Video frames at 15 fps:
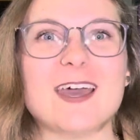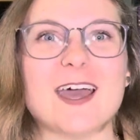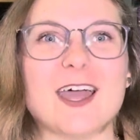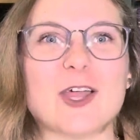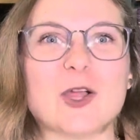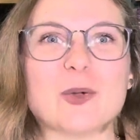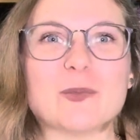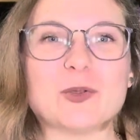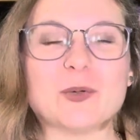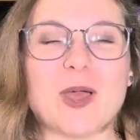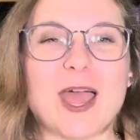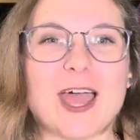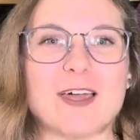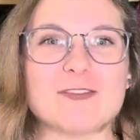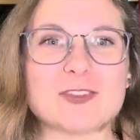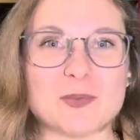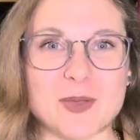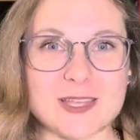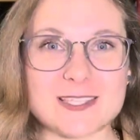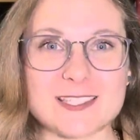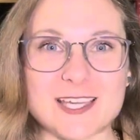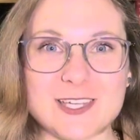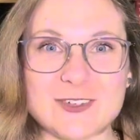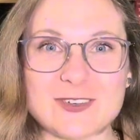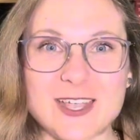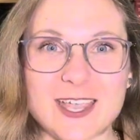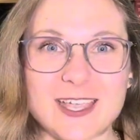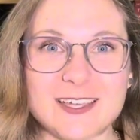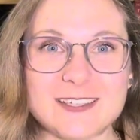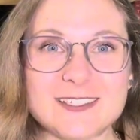I hope you have the best day you
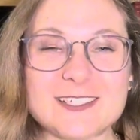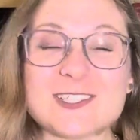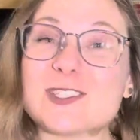can.